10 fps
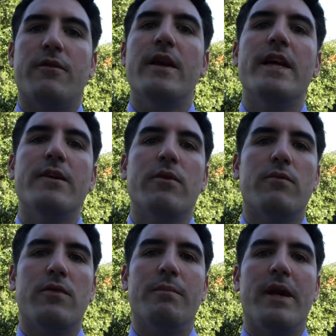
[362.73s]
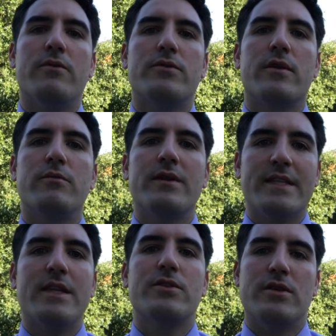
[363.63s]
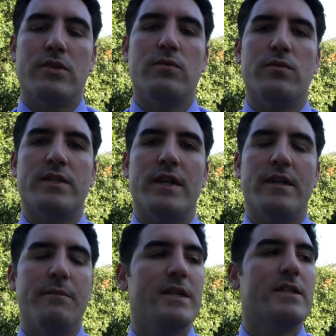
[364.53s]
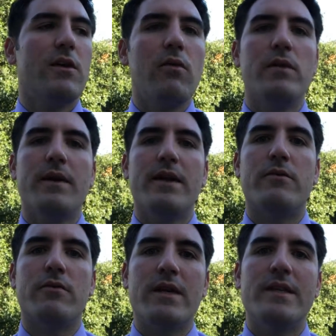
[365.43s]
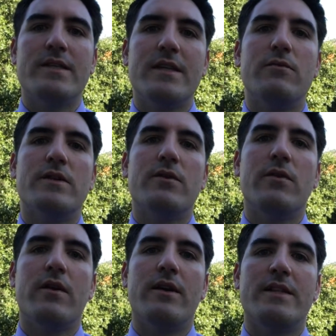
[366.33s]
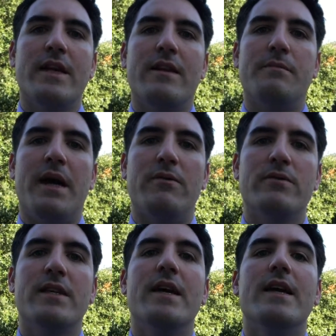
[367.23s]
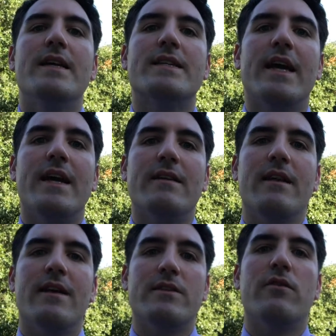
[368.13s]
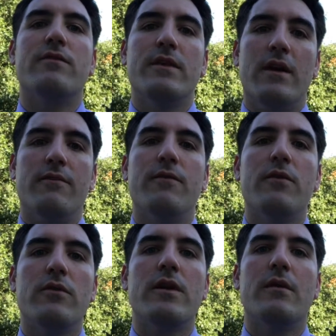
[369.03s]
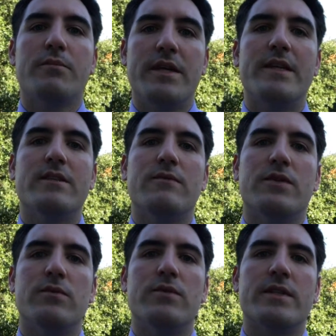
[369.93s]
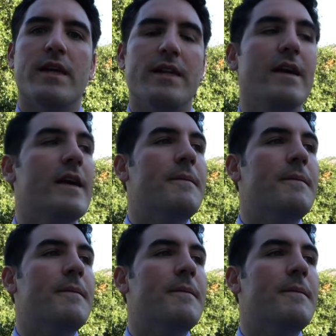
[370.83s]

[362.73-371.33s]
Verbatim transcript: for anyone with bowel trouble is actually a stool study because the only way to really see what's going on inside of the bowels is to analyze a, a full comprehensive stool study.